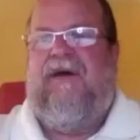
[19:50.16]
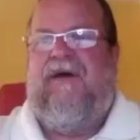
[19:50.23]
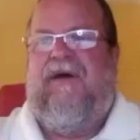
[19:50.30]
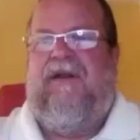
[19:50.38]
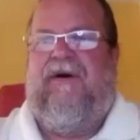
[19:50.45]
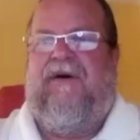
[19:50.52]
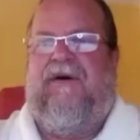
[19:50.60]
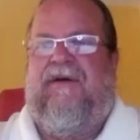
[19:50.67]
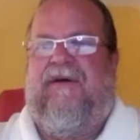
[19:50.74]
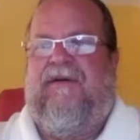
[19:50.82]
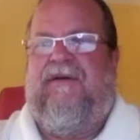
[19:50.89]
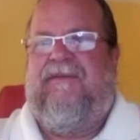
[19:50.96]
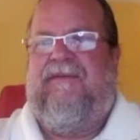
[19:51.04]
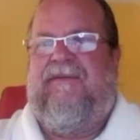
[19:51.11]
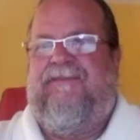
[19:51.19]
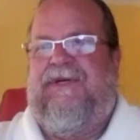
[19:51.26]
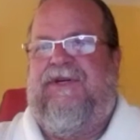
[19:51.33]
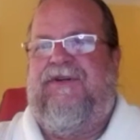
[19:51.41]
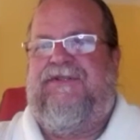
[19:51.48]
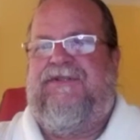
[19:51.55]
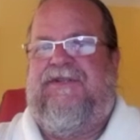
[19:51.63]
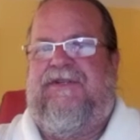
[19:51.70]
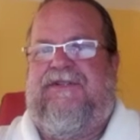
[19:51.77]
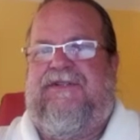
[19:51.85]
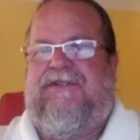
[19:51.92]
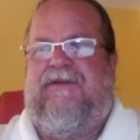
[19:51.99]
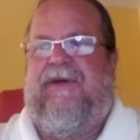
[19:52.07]
a good
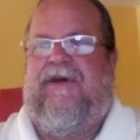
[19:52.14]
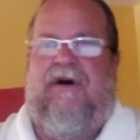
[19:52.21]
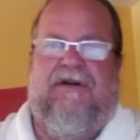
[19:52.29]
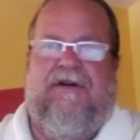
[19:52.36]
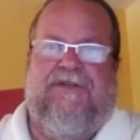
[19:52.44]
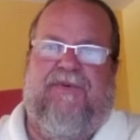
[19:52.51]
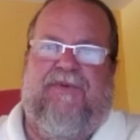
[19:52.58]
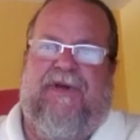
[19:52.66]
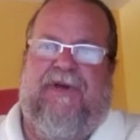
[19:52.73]
system like ours would